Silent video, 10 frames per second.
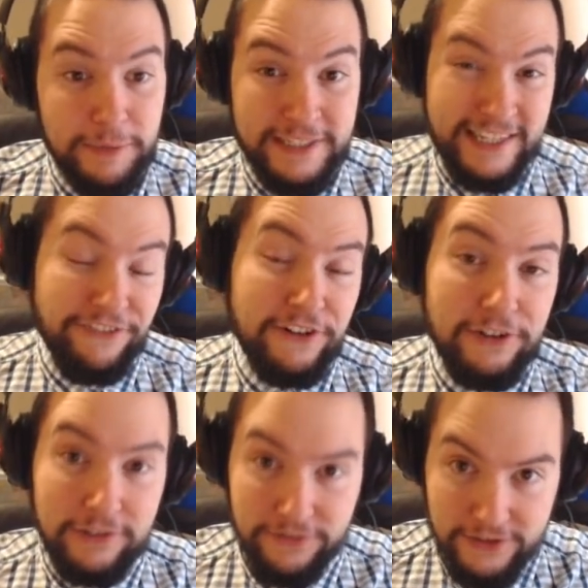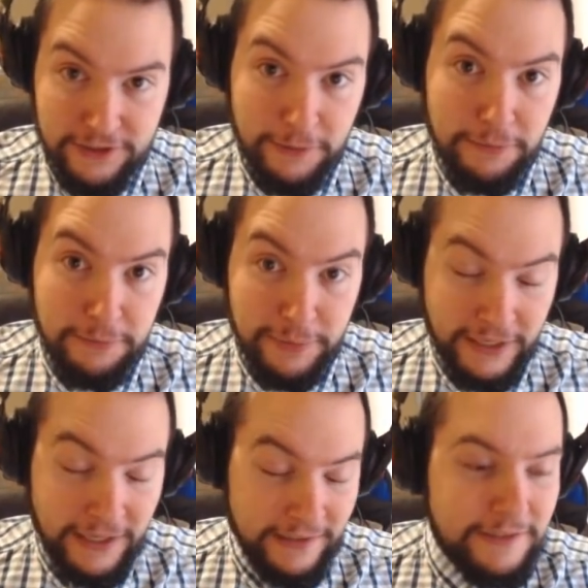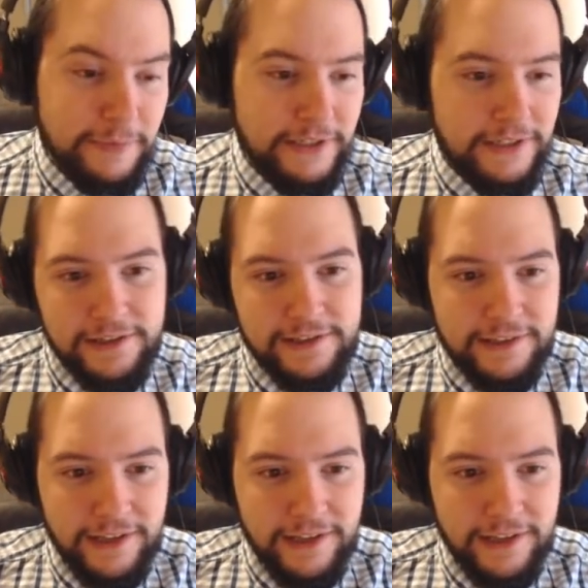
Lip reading: difficult for some beginners because,